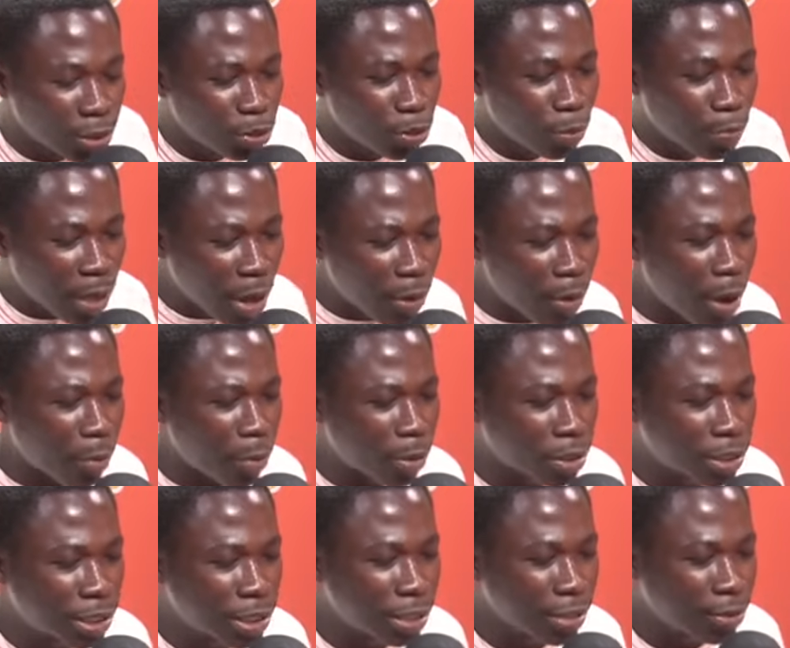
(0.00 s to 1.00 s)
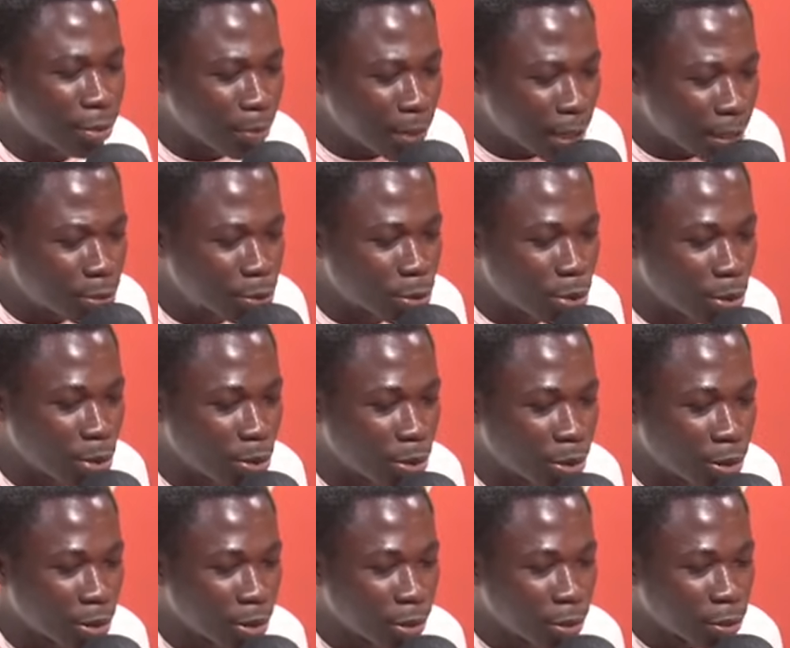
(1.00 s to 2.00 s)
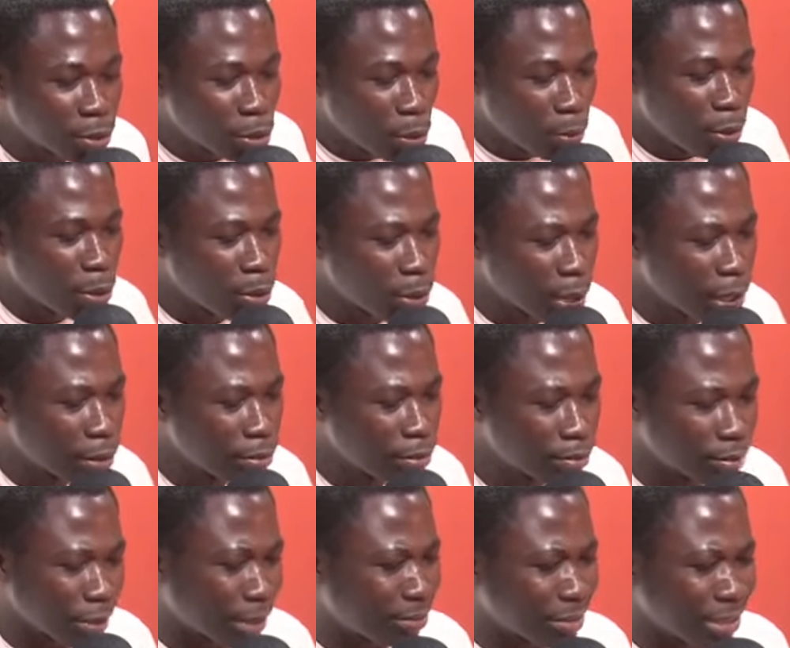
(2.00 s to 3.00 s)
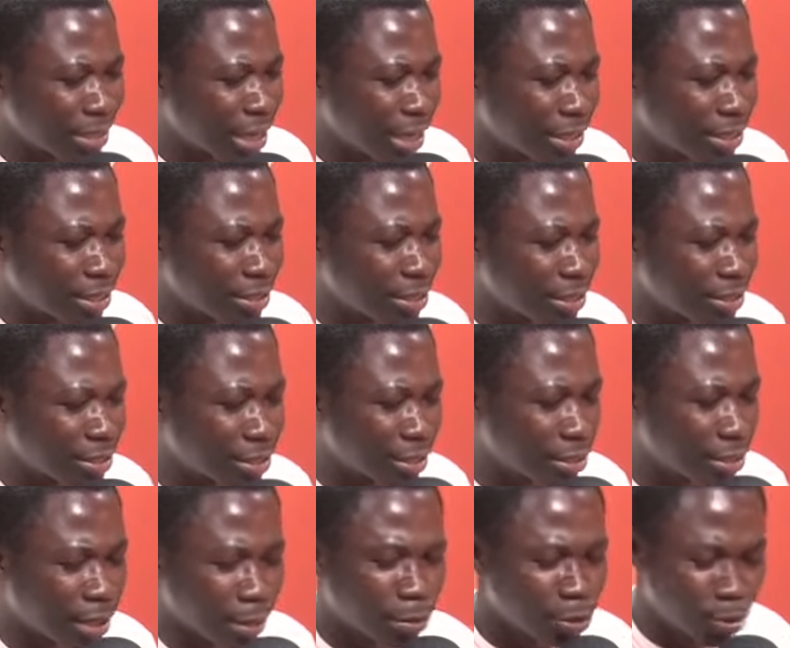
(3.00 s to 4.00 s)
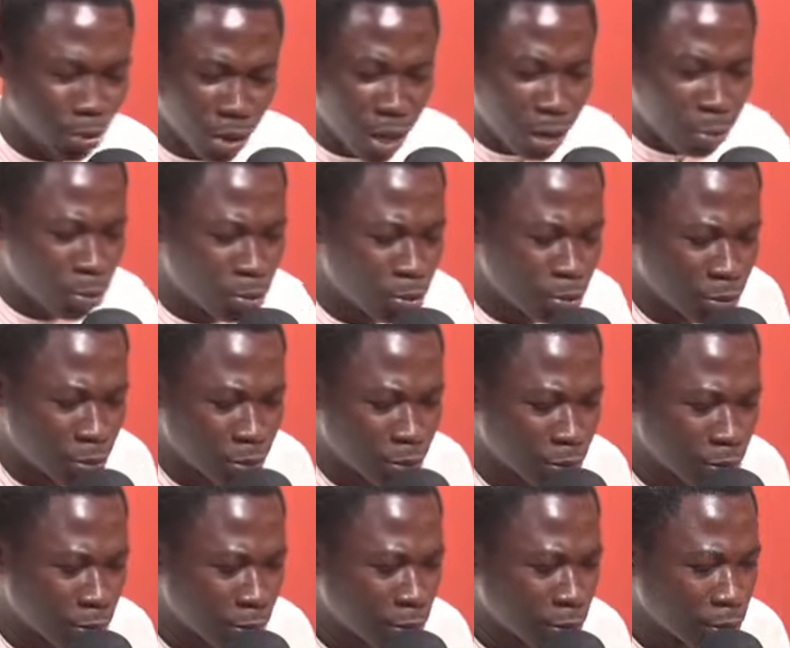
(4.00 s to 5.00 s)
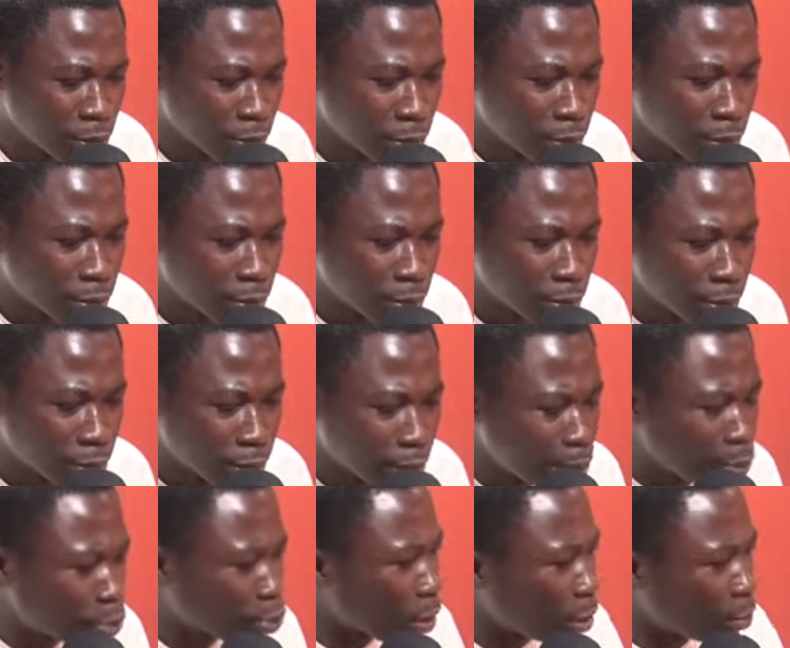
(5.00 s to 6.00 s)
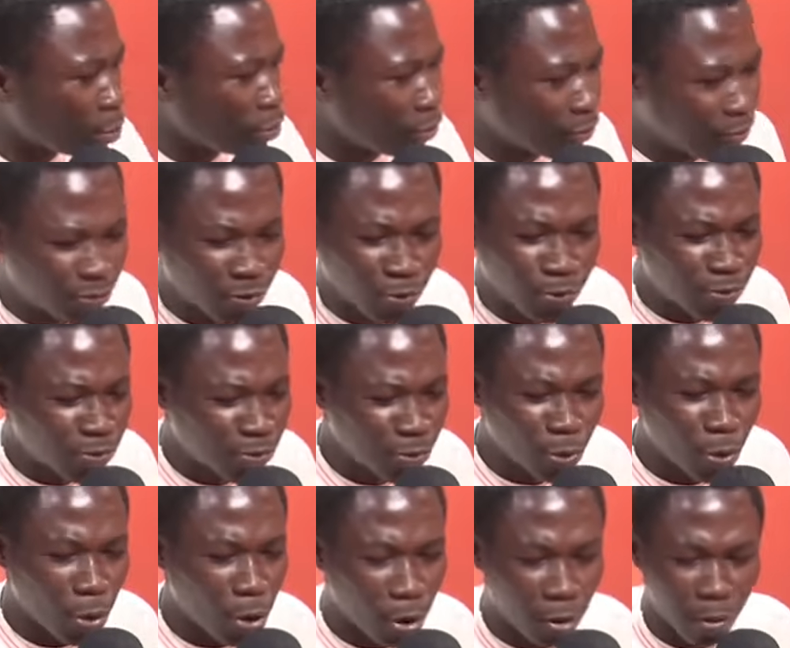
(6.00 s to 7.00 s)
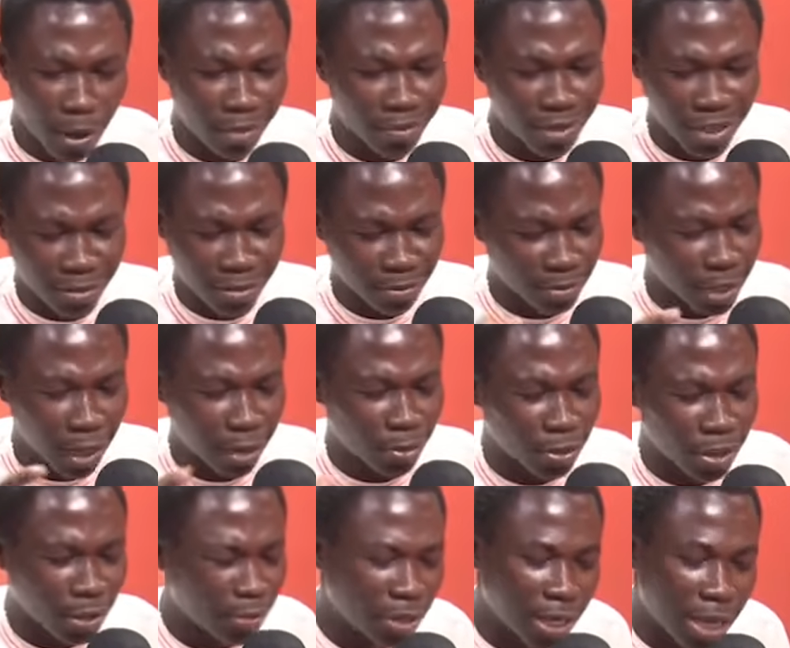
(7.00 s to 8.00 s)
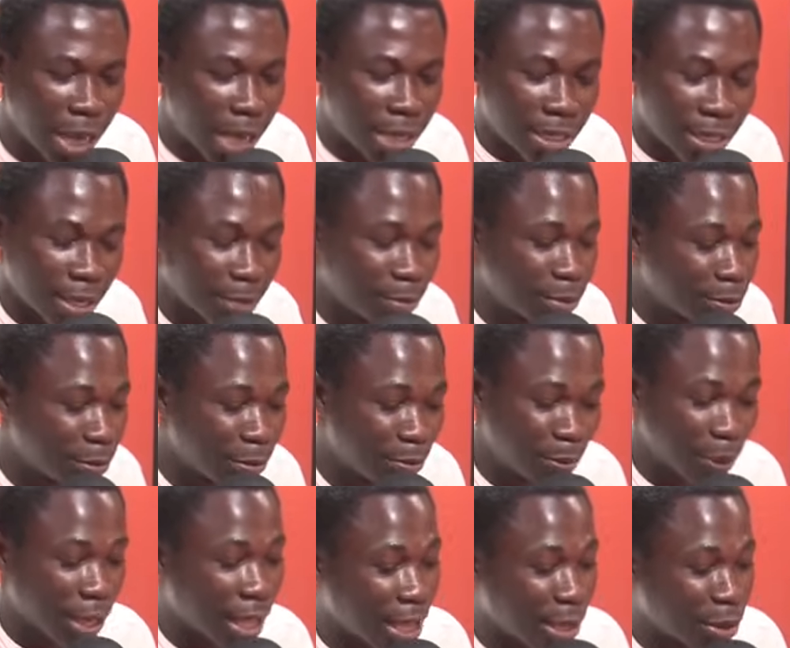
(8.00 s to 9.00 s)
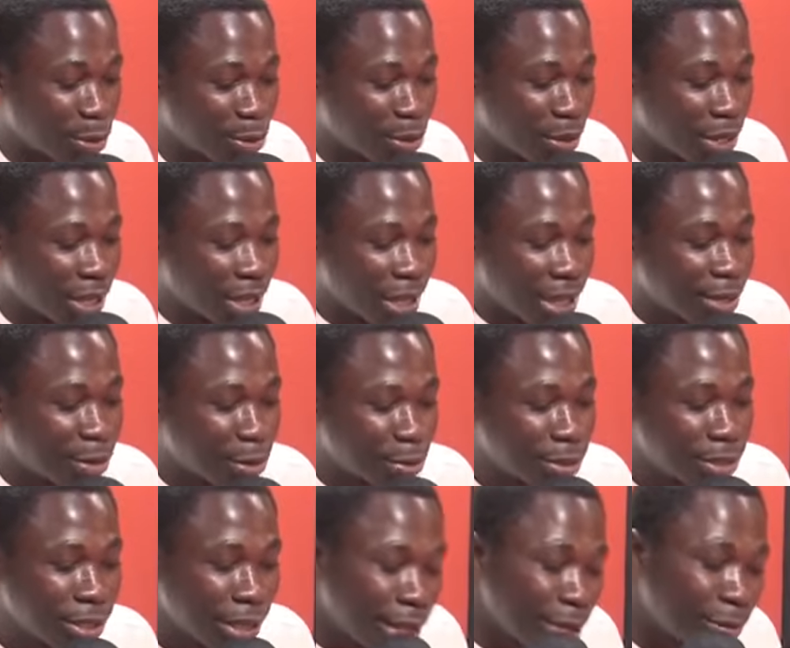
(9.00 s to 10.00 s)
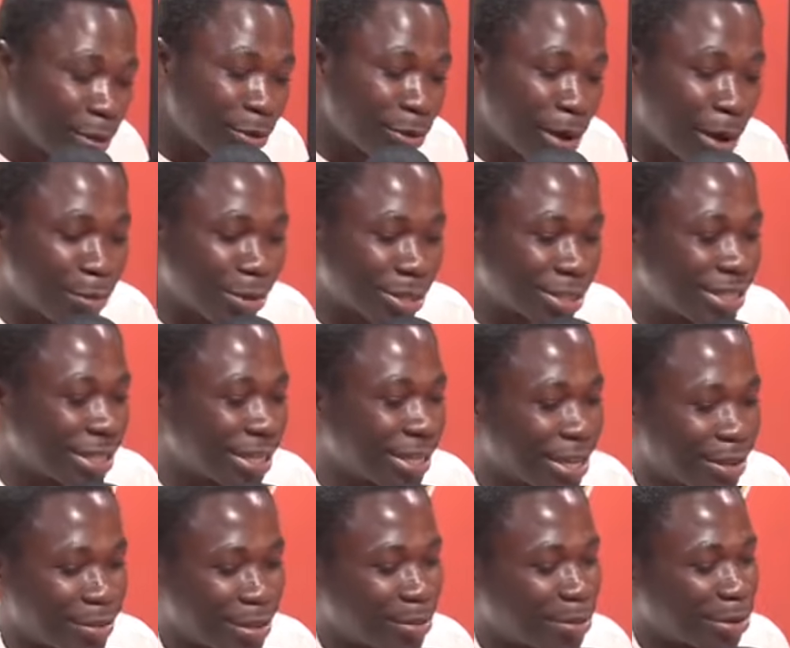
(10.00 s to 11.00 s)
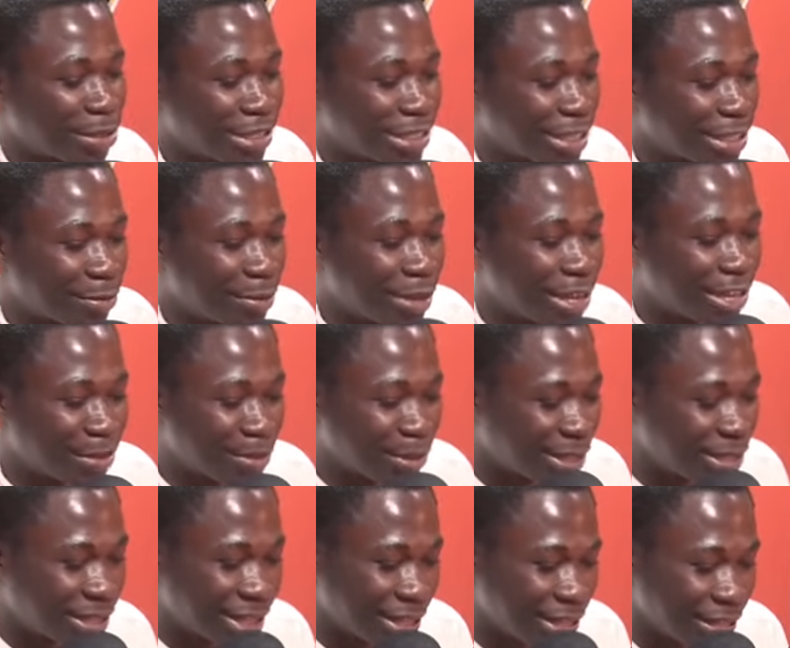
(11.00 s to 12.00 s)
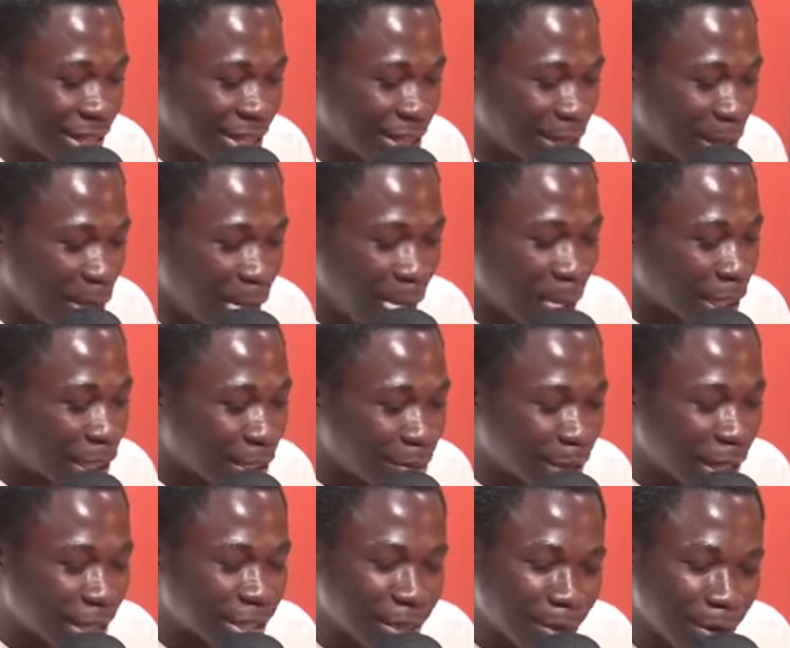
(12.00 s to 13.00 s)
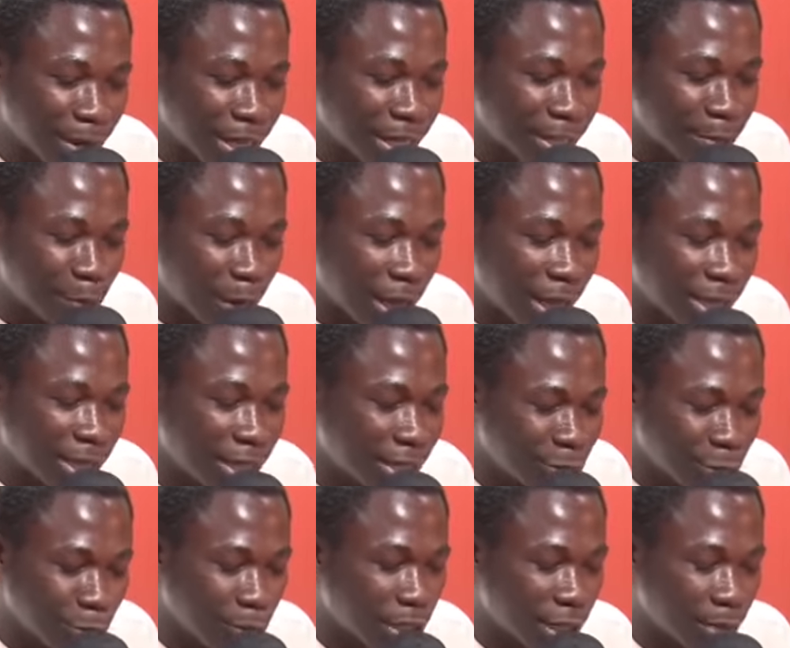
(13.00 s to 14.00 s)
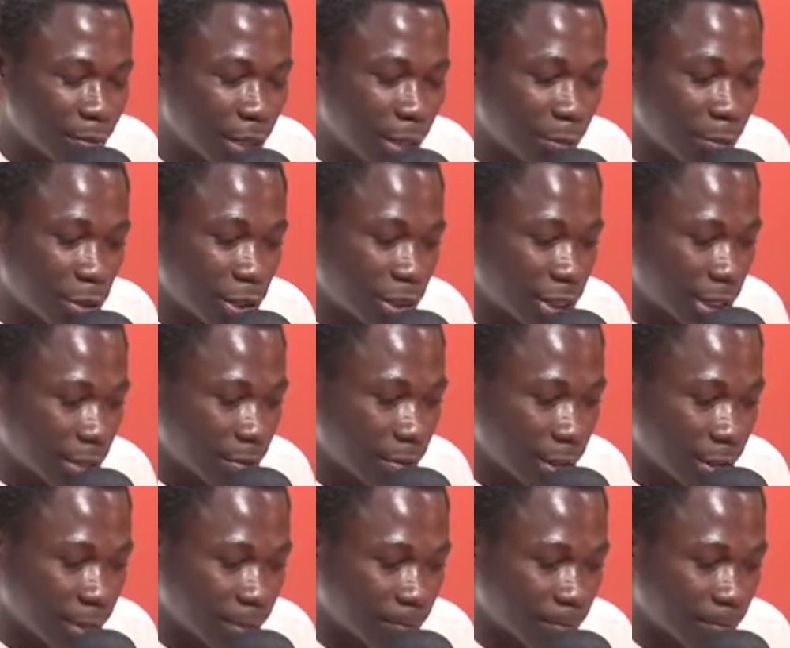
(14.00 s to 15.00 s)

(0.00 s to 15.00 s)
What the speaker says: will be a one thing will be a suru so be room but me the idea they see now me room to me room no fun all but I mean I know they regard them to me piano and I'm saying me run much the damn much the man everything to me as long as the party don't do me a much the man